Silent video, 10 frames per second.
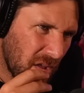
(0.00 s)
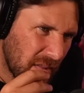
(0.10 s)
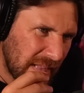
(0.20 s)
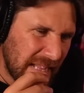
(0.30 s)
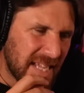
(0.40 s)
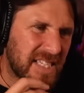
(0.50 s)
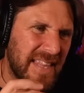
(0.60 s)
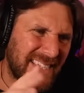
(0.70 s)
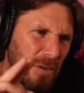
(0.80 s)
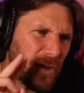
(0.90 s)
See,
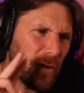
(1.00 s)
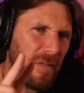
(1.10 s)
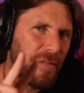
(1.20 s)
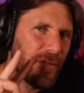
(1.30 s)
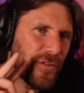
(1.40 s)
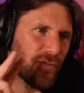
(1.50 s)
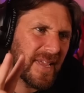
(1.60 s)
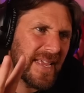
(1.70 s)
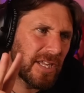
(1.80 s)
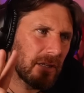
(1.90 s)
that's only got the
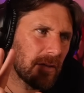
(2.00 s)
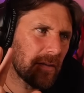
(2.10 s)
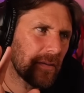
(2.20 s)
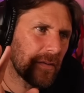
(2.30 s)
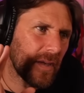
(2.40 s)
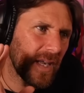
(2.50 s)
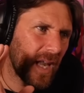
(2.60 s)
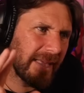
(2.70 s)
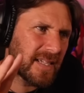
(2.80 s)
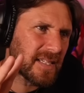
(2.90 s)
three
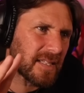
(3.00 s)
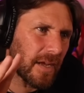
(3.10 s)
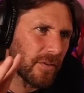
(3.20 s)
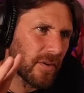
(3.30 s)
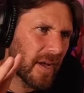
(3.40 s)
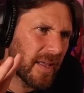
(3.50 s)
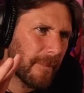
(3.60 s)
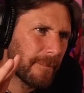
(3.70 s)
lights though, right?